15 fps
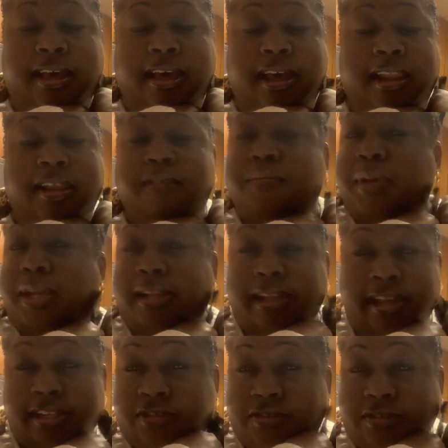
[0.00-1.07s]
love being
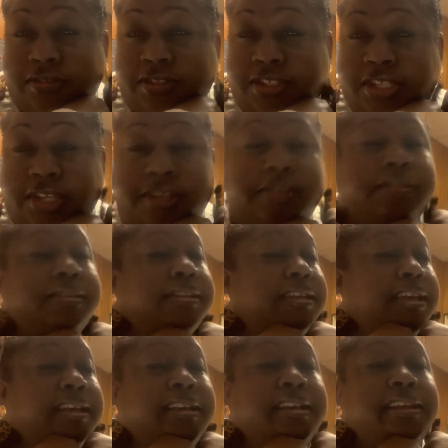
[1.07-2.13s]
natural, so
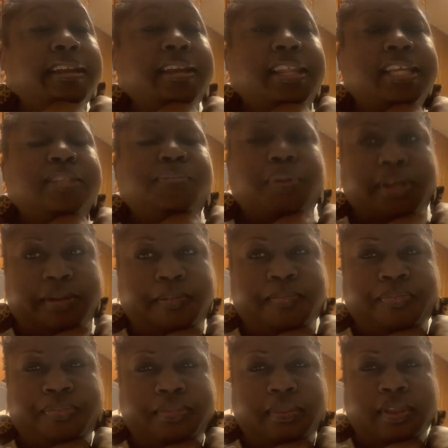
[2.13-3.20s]
I could care less. But
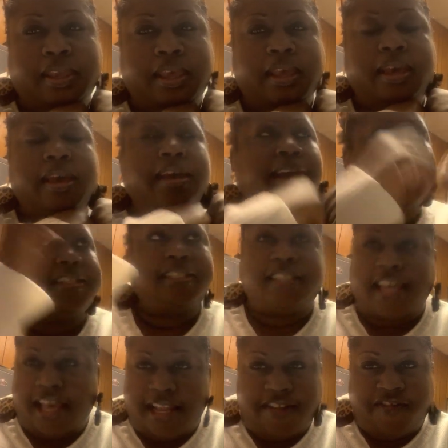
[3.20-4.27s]
I just
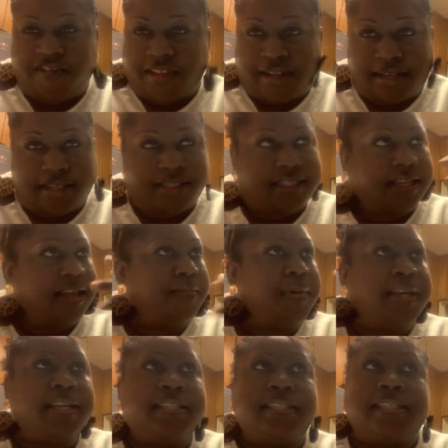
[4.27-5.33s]
had a feeling. I was like, I'm
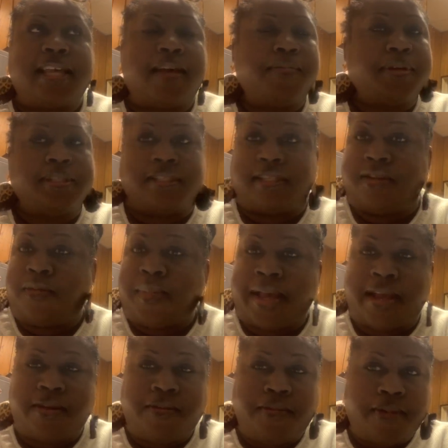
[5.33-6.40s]
gonna get stopped because no
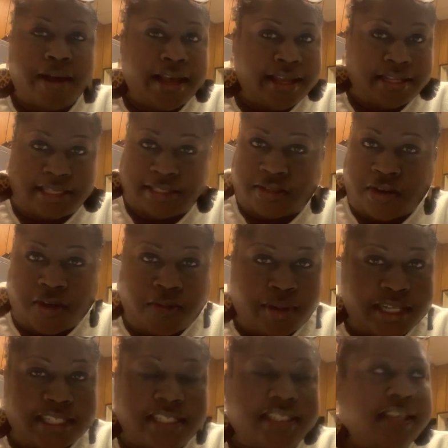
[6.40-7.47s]
matter what, it's
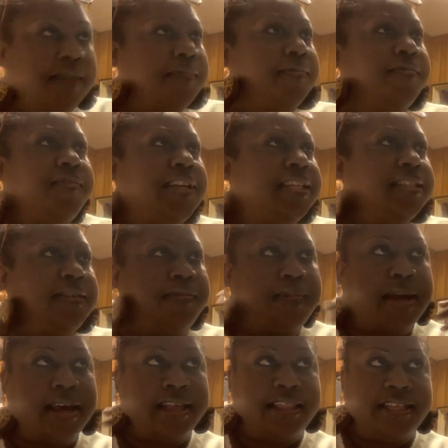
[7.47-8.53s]
always some reason
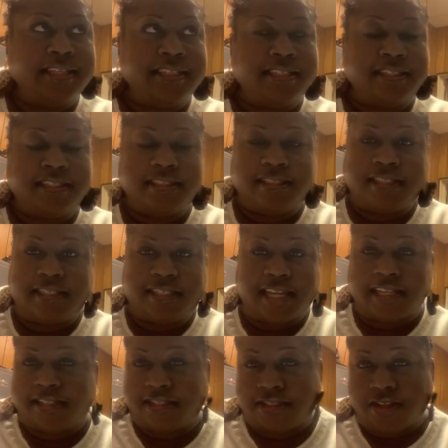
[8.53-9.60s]
why these
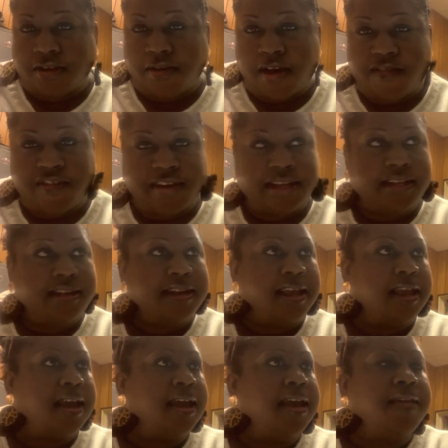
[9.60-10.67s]
detectors go off, and they
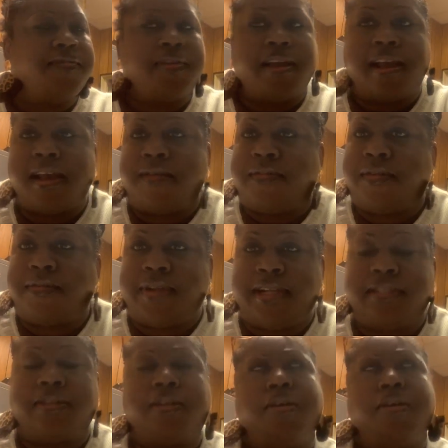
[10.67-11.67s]
never have a reason.